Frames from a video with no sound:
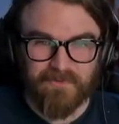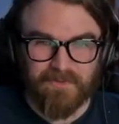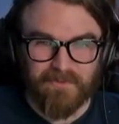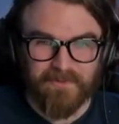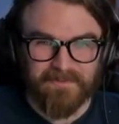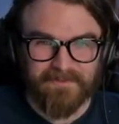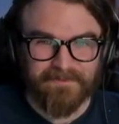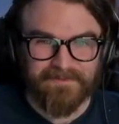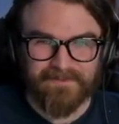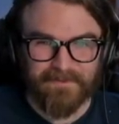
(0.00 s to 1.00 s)
really quick. That
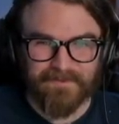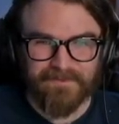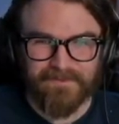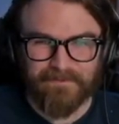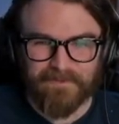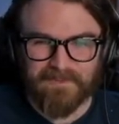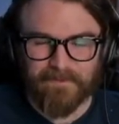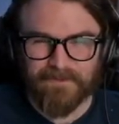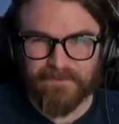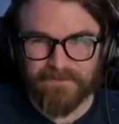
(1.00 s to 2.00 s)
was that was good for
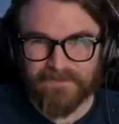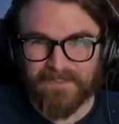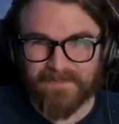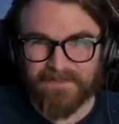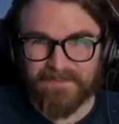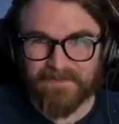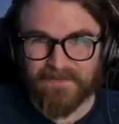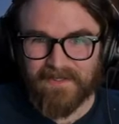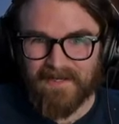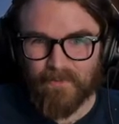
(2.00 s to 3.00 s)
someone who's got you know
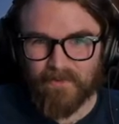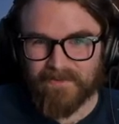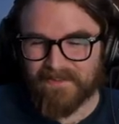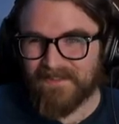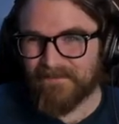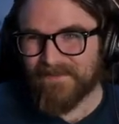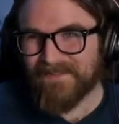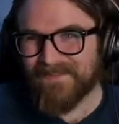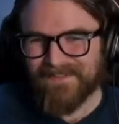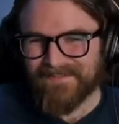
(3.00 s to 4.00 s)
an hour in the game.
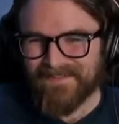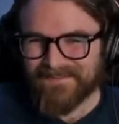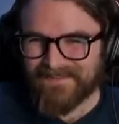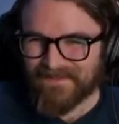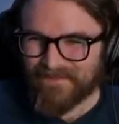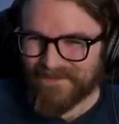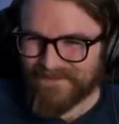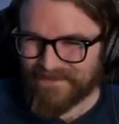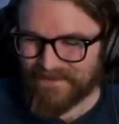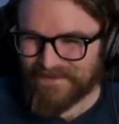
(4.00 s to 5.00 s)
Last in
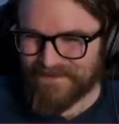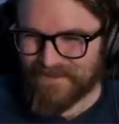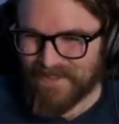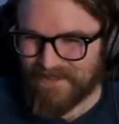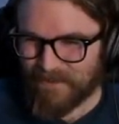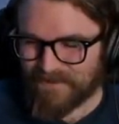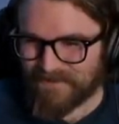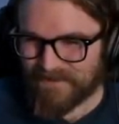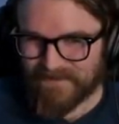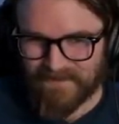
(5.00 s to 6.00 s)
Prince, who's in chat, who has
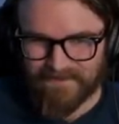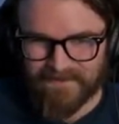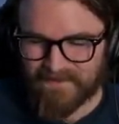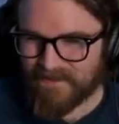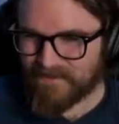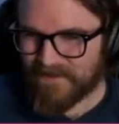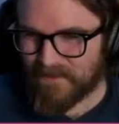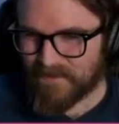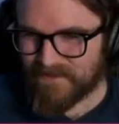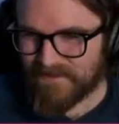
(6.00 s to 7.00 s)
six six thousand
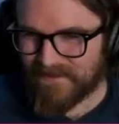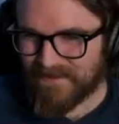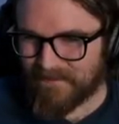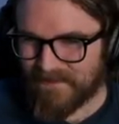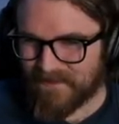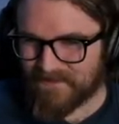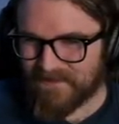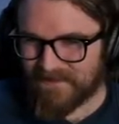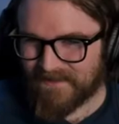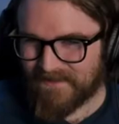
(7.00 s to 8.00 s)
hours in the game. Yeah, he's
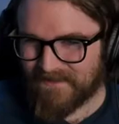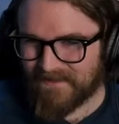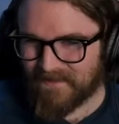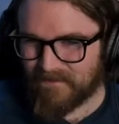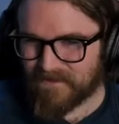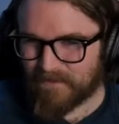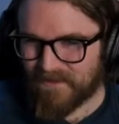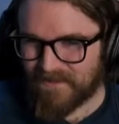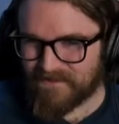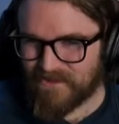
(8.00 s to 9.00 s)
saying that he he loves the
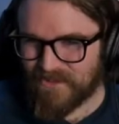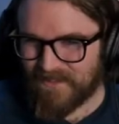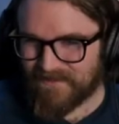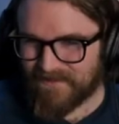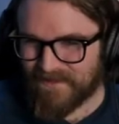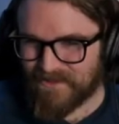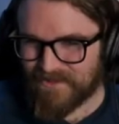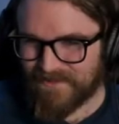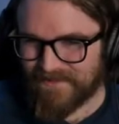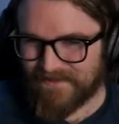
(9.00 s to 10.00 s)
proxy chat, the
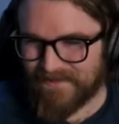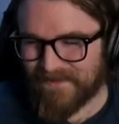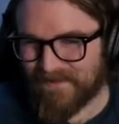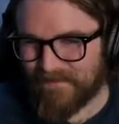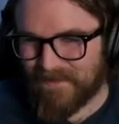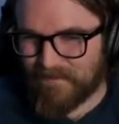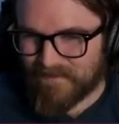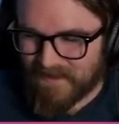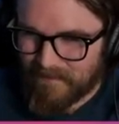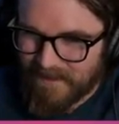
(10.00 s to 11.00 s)
tension, um,
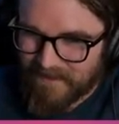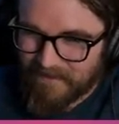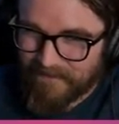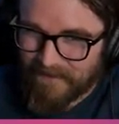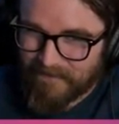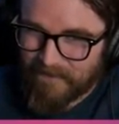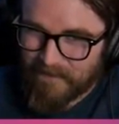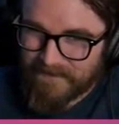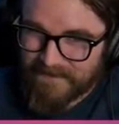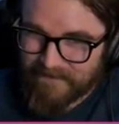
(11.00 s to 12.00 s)
and kind of making the fun for
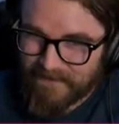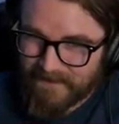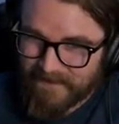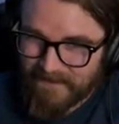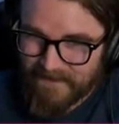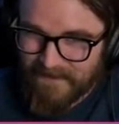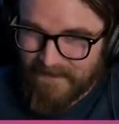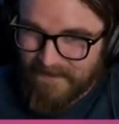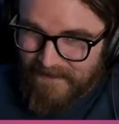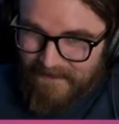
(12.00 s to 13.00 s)
himself. Like
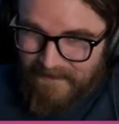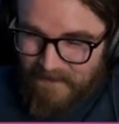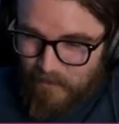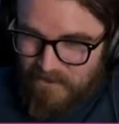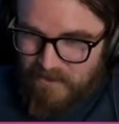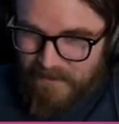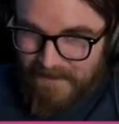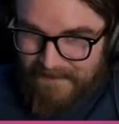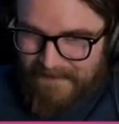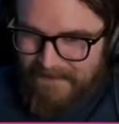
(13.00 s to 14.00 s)
like we're doing,
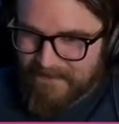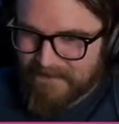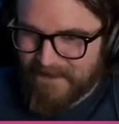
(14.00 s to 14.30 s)
I guess.